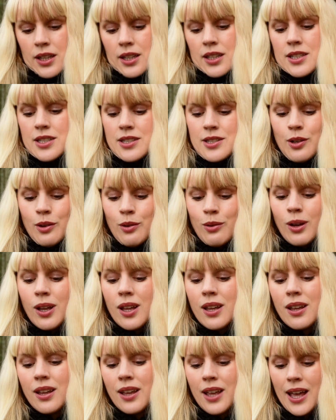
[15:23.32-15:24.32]
So
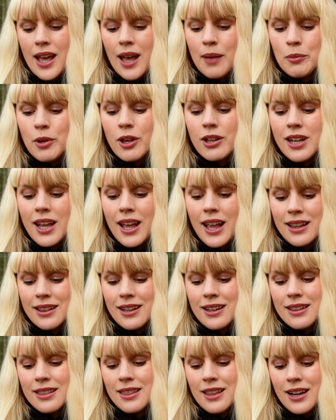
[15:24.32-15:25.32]
I'm gonna
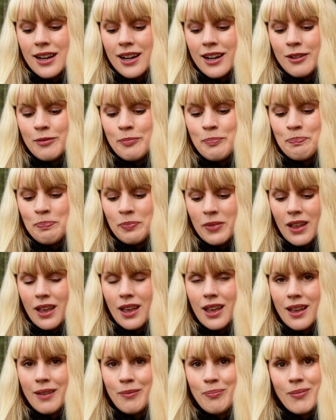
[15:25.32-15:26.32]
end it there.
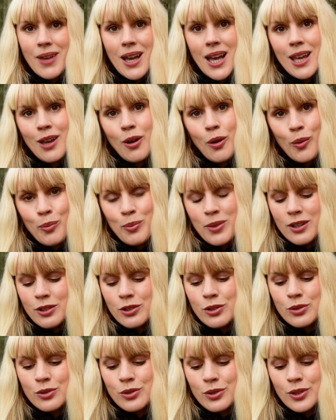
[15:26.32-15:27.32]
I hope
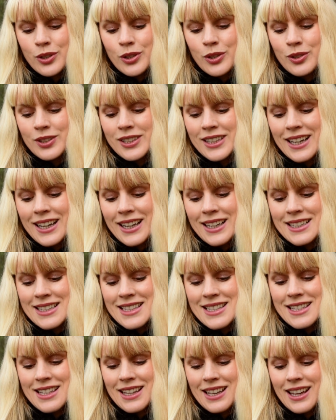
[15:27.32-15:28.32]
that you're doing good, guys.
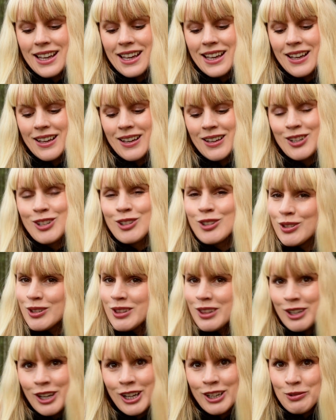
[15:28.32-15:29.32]
Good
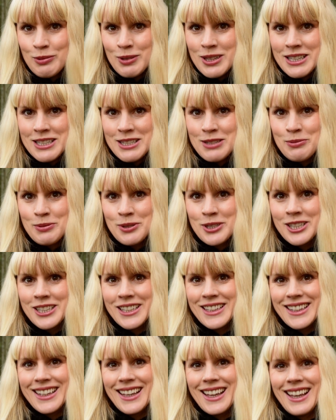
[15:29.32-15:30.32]
luck with this
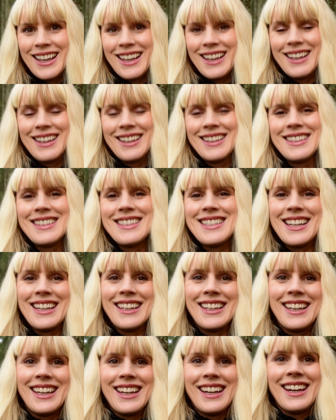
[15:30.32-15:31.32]
work.
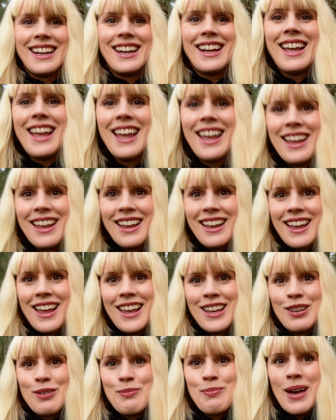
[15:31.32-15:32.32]
Take care
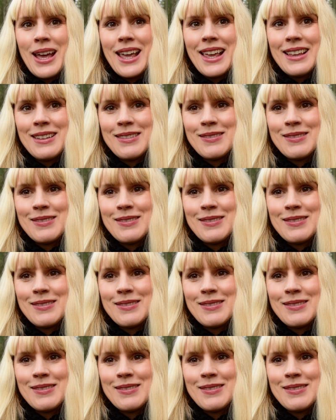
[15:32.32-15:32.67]
and goodbye.